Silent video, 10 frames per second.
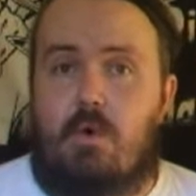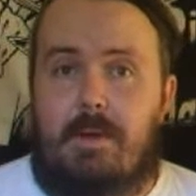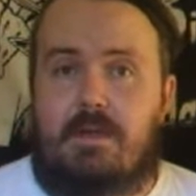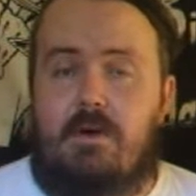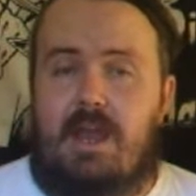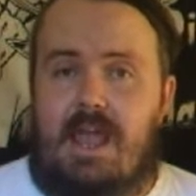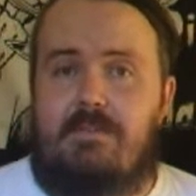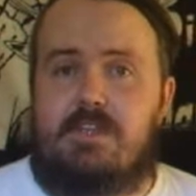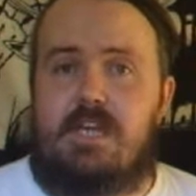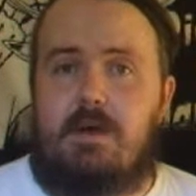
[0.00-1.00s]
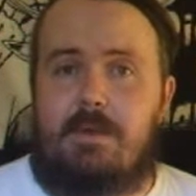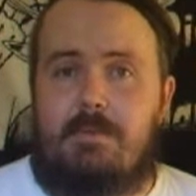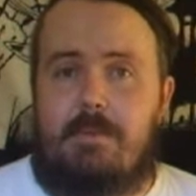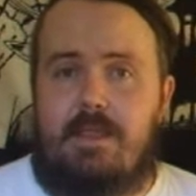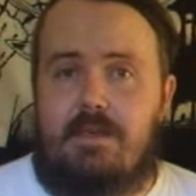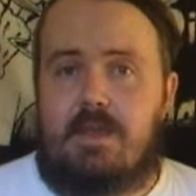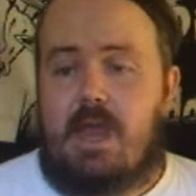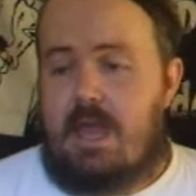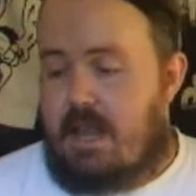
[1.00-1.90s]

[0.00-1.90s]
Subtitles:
oh my god, I have to tell people about this.